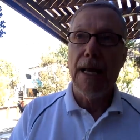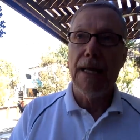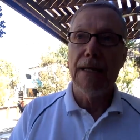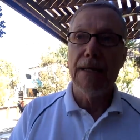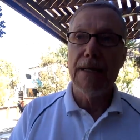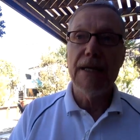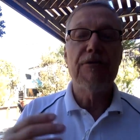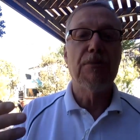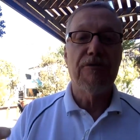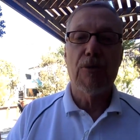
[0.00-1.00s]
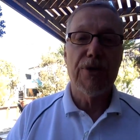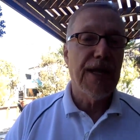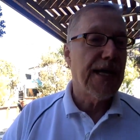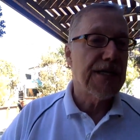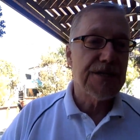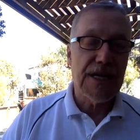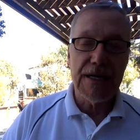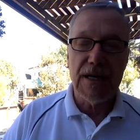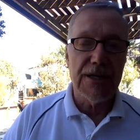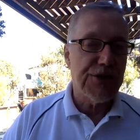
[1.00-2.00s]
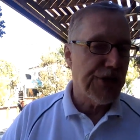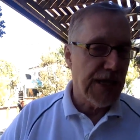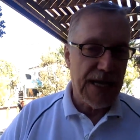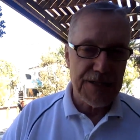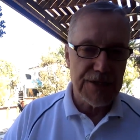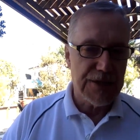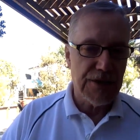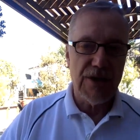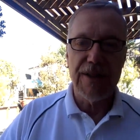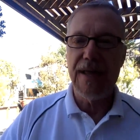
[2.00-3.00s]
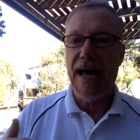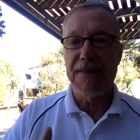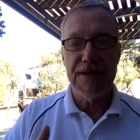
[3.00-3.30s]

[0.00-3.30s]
and even before that in psychology classes and all that.